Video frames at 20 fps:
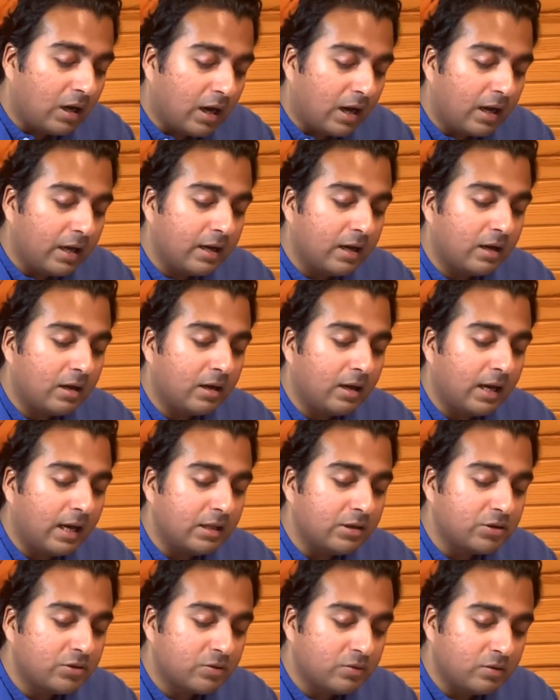Gaya
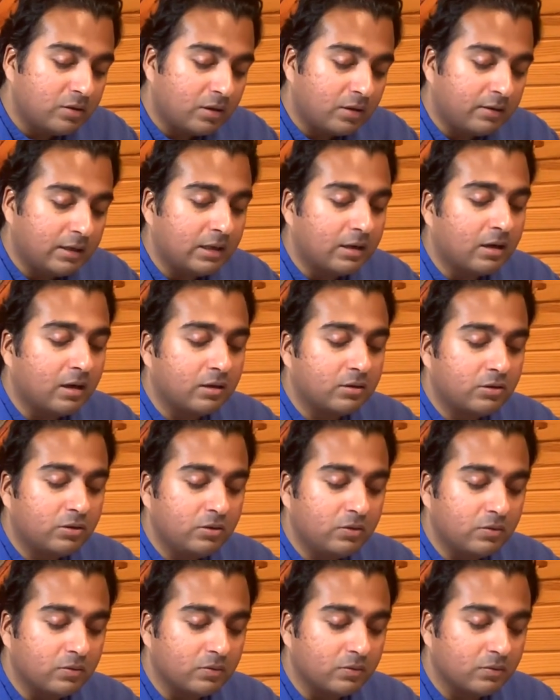and Sundarika
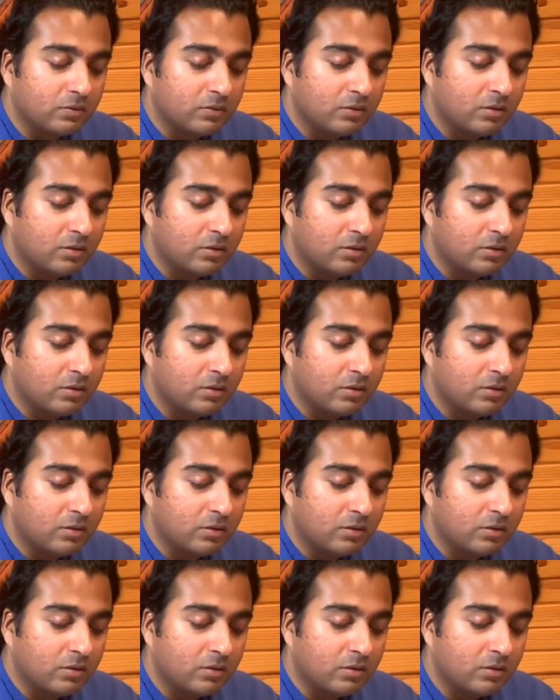too,